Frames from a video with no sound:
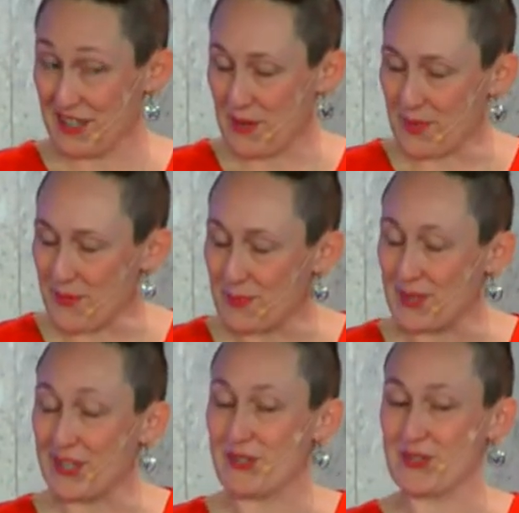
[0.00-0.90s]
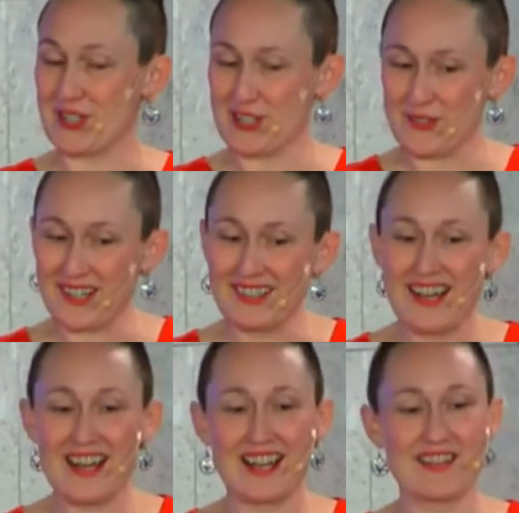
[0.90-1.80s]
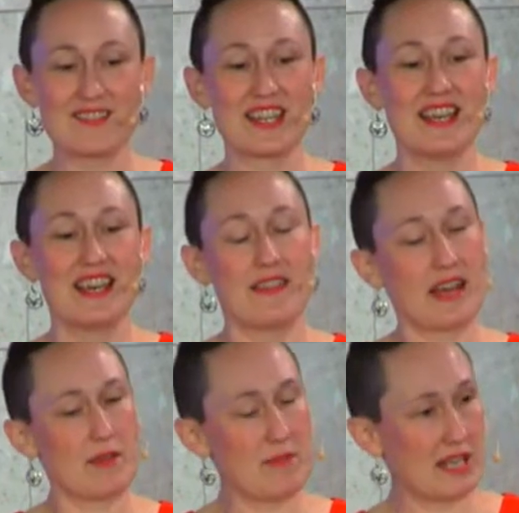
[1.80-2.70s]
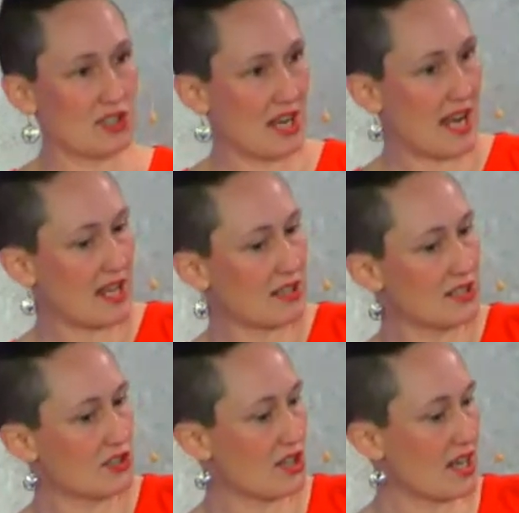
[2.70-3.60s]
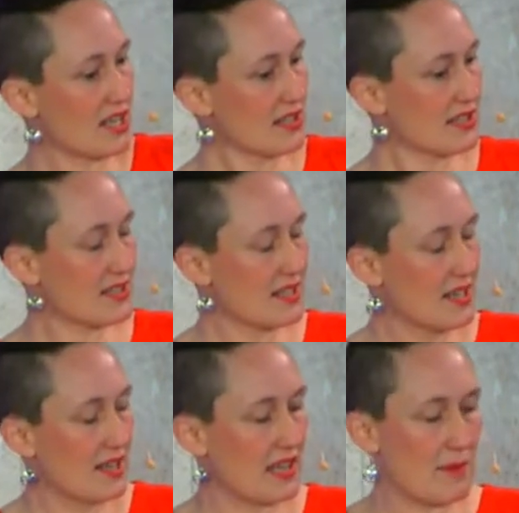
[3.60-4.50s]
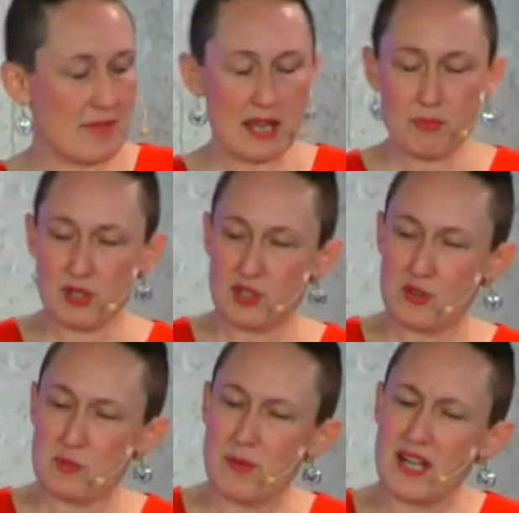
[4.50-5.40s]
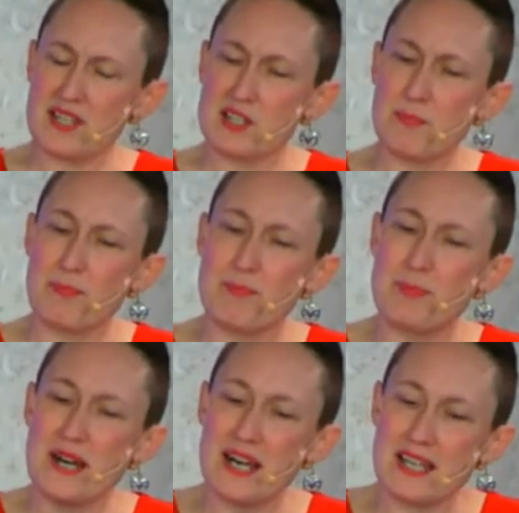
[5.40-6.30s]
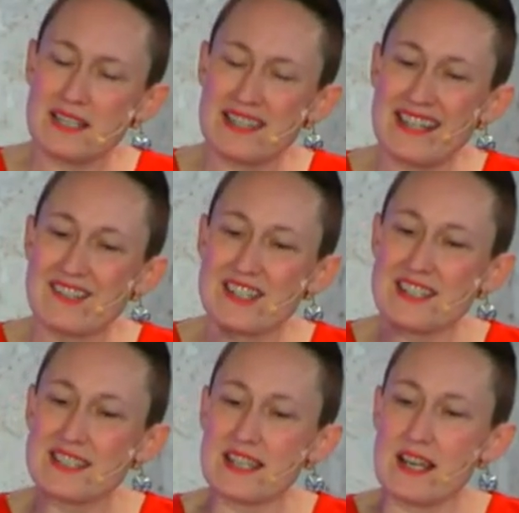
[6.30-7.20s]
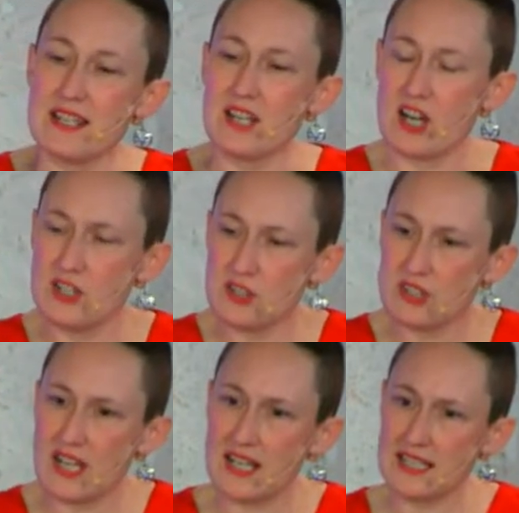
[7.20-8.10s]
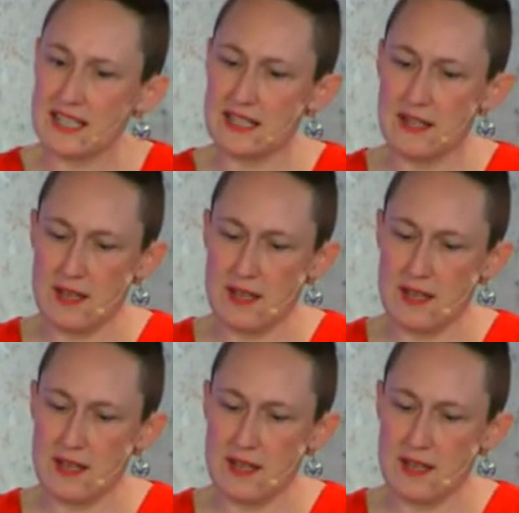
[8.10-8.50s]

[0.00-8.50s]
But bring those into our lives that may challenge us, that may push those buttons, but there is an underlying